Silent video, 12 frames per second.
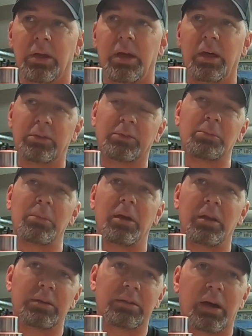
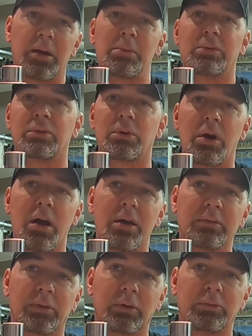estimated time of
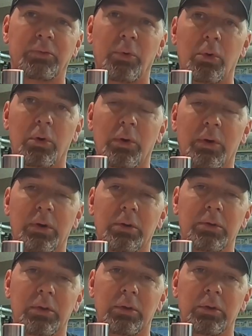arrival
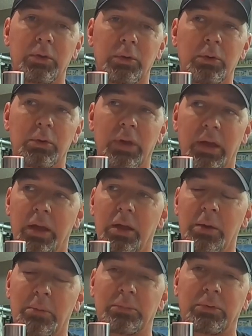for new
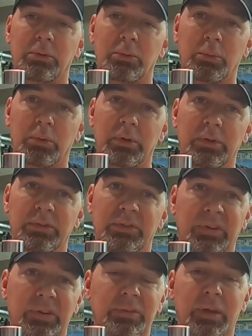cams was
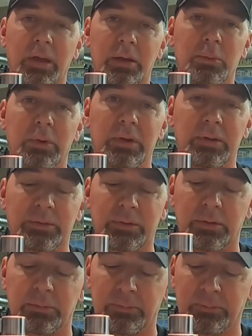6 to 8 weeks.